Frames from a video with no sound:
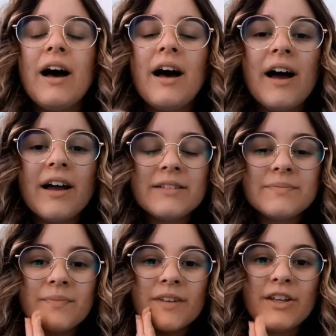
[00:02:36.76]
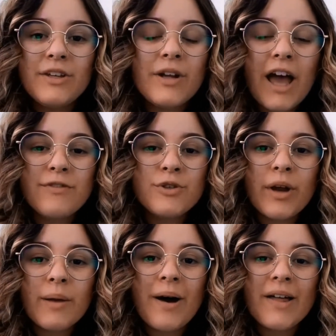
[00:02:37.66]
Uh, you don't have to
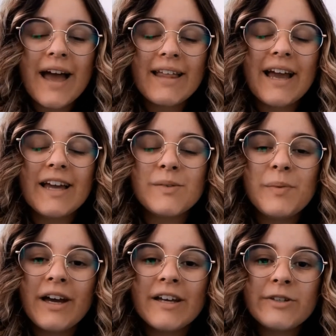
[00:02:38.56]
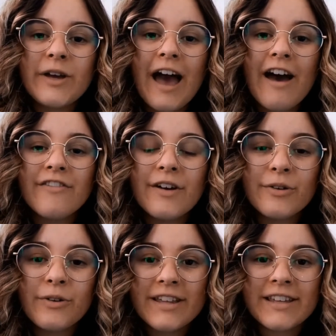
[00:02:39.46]
worry about that, guys, because you have a
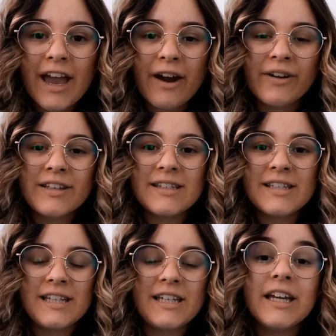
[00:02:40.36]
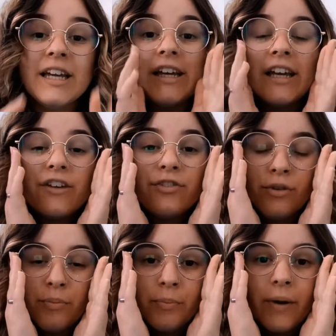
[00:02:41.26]
great guarantee. If
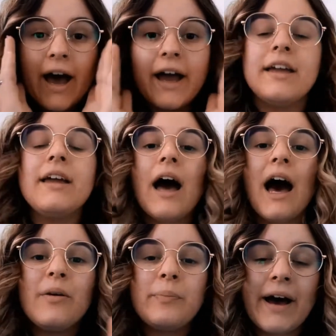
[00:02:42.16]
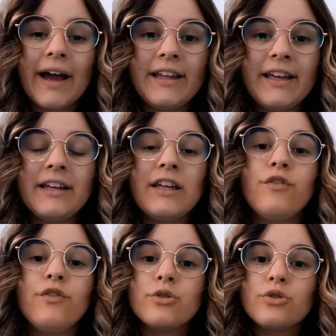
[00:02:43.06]
you buy Alpilean,
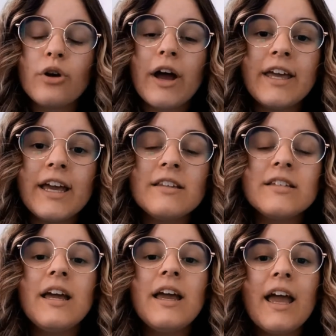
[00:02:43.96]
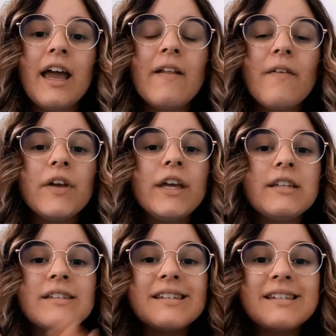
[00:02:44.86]
if you try it, and
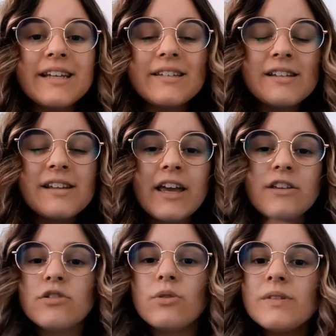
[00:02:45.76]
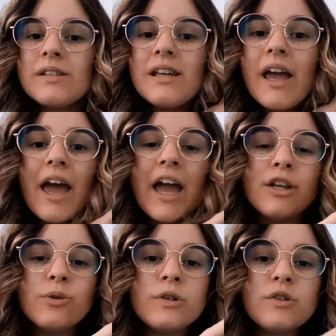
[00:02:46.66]
in 60 days you don't see
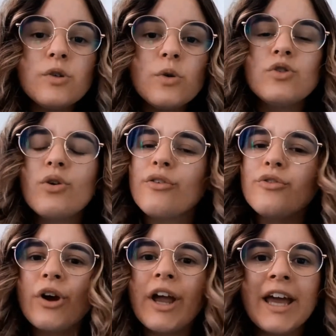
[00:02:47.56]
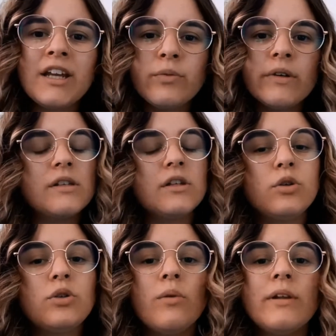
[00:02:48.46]
any results or for any reason
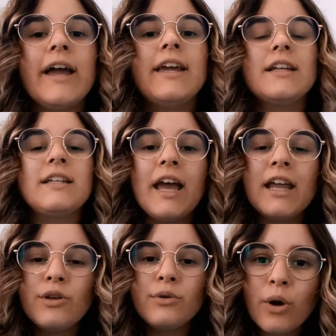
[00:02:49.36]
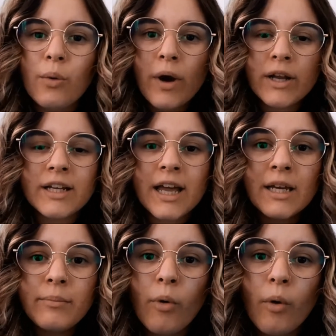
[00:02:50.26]
you don't like it and you don't want it
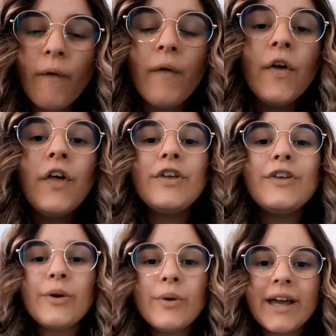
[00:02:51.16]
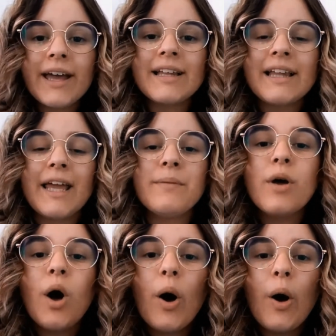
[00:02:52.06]
anymore, you can
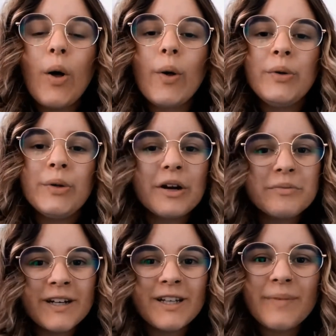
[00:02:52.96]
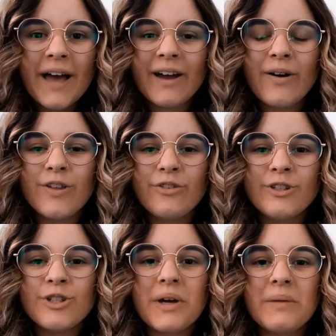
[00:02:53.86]
claim all your money back on the
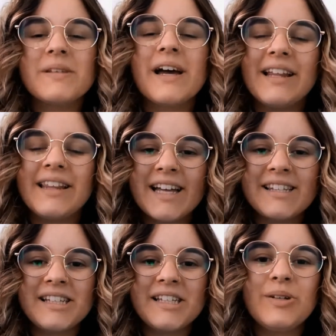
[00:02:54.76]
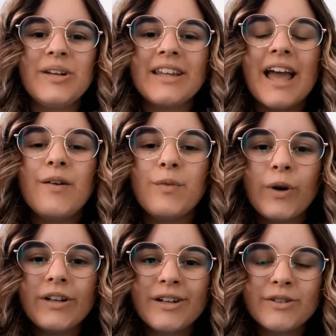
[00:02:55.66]
official website. That's it. You can have
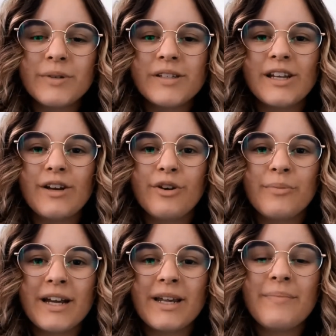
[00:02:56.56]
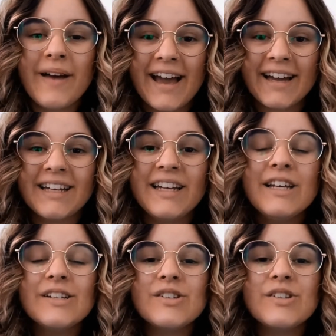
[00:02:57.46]
100% of your money back.
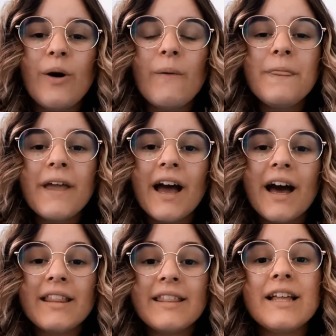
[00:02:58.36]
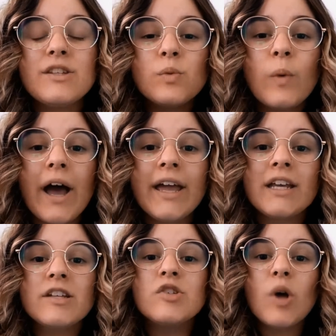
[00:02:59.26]
So uh, that's why
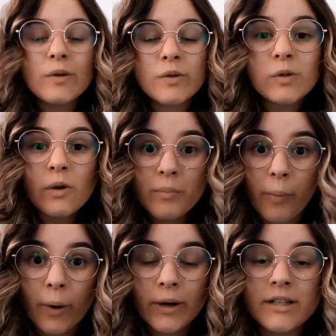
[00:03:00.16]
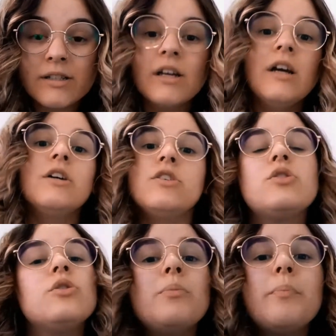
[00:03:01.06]
it is also so important
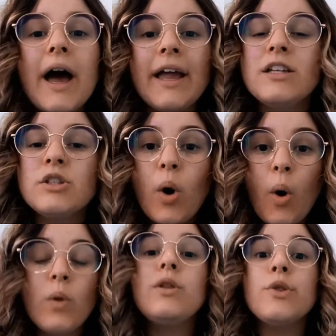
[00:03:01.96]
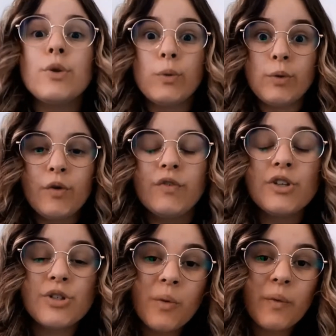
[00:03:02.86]
to buy it only through the official